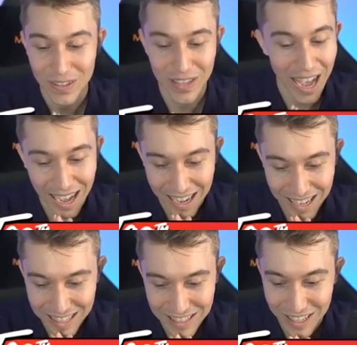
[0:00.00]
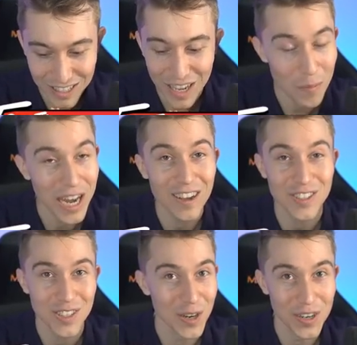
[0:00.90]
yeah, it's it's coming
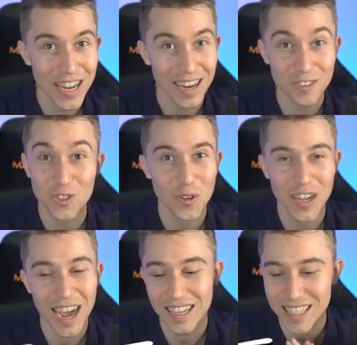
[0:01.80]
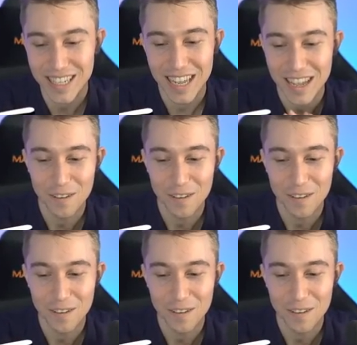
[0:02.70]
out soon and it'll show you guys